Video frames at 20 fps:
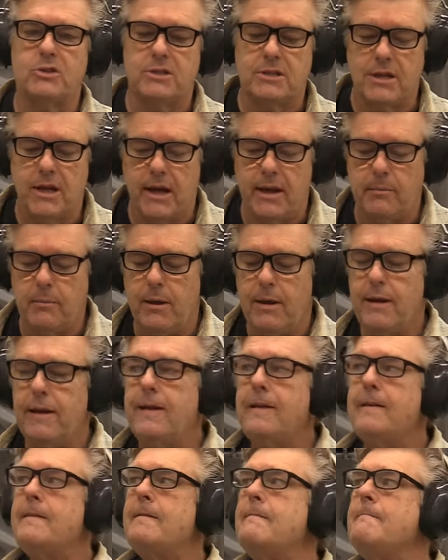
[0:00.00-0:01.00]
the time.
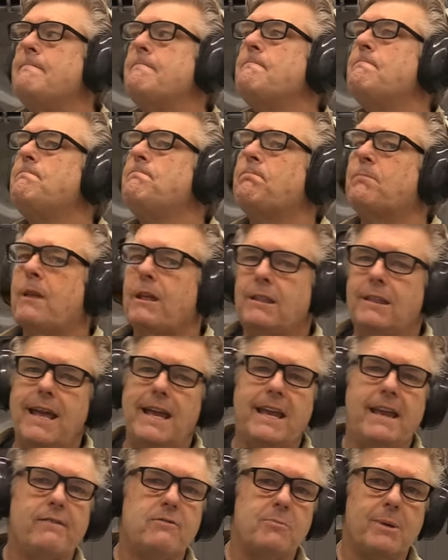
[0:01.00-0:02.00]

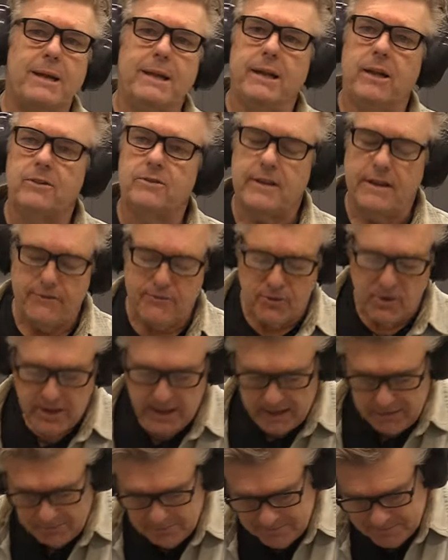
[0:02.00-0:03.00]
Like everybody else, I
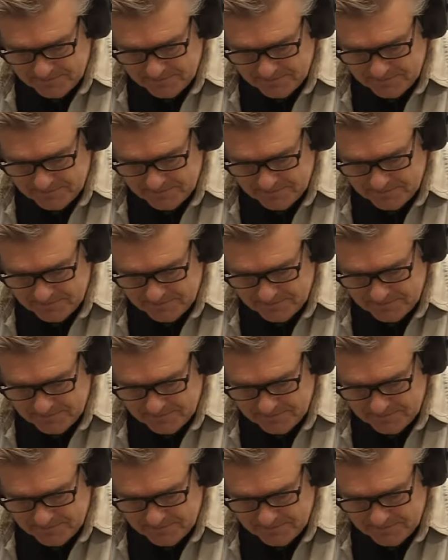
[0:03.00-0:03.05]
forget.